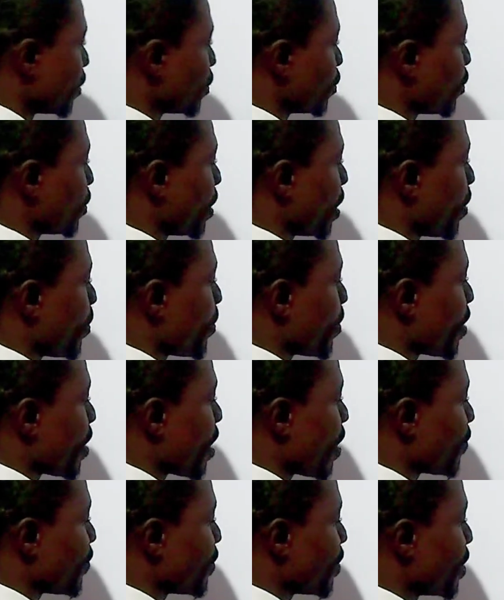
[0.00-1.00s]
So here we
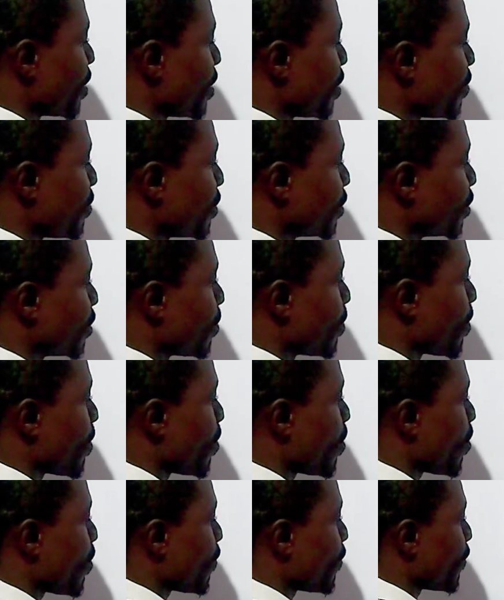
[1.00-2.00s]
have e raised to the
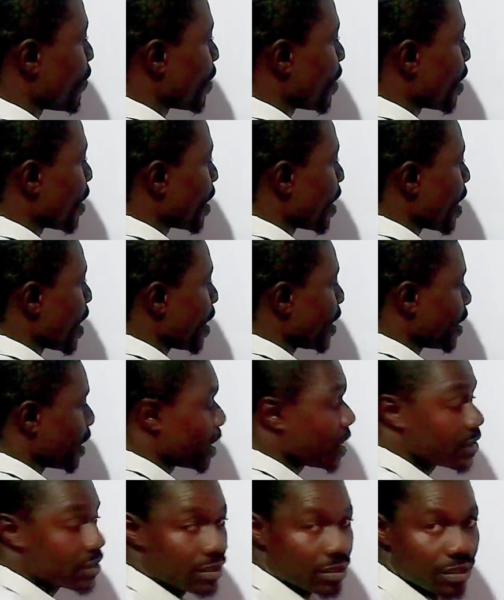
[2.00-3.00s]
power of
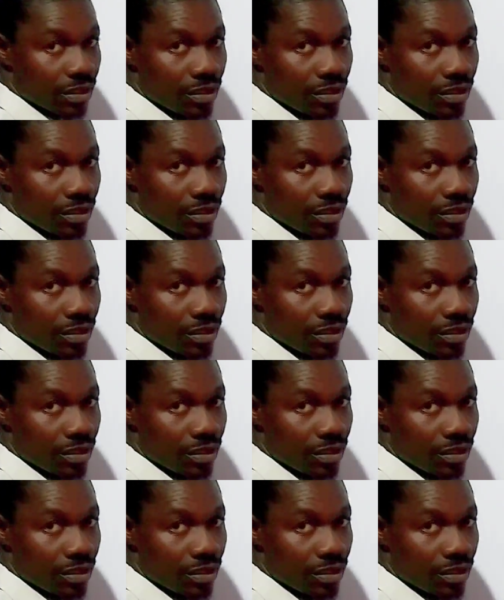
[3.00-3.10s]
ln,